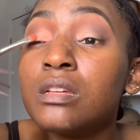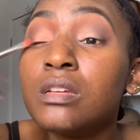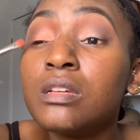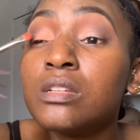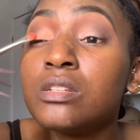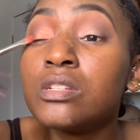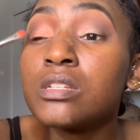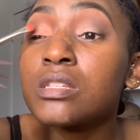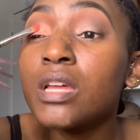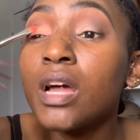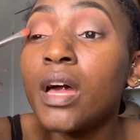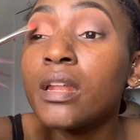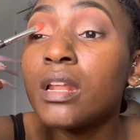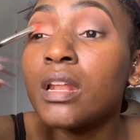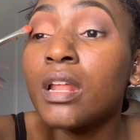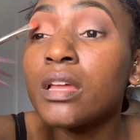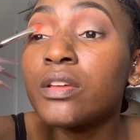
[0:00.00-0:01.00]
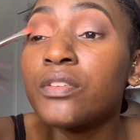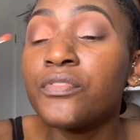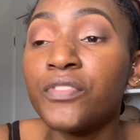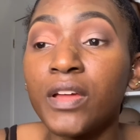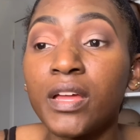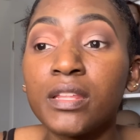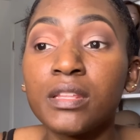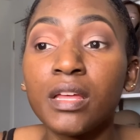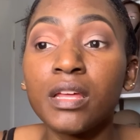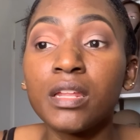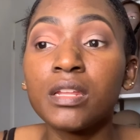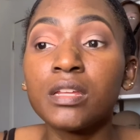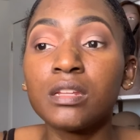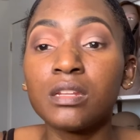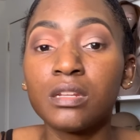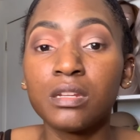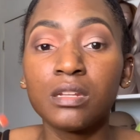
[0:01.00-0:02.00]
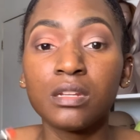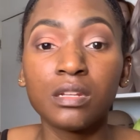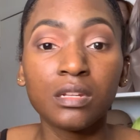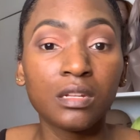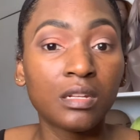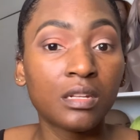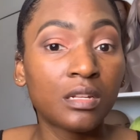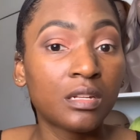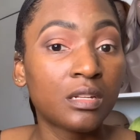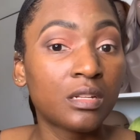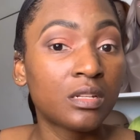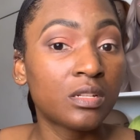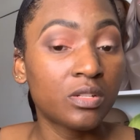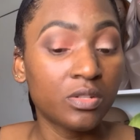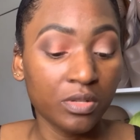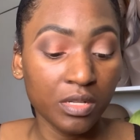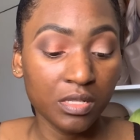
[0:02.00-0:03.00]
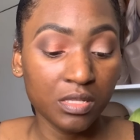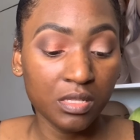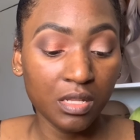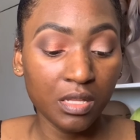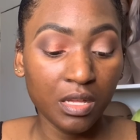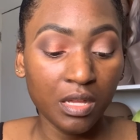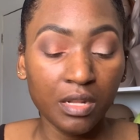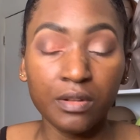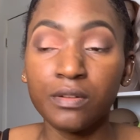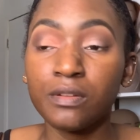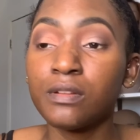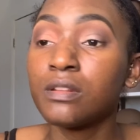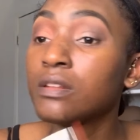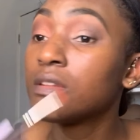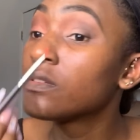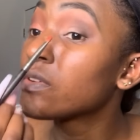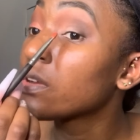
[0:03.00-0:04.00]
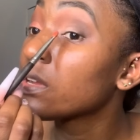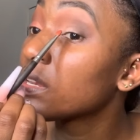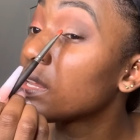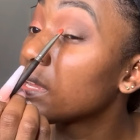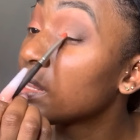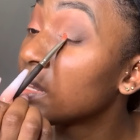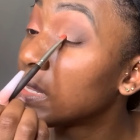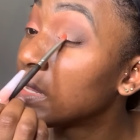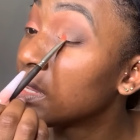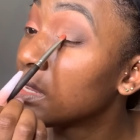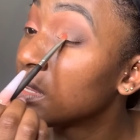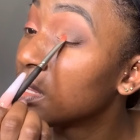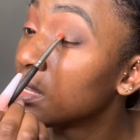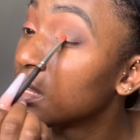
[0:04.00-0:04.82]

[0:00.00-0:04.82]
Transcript: And just kind of like fan that in. You guys see that? Very lightly.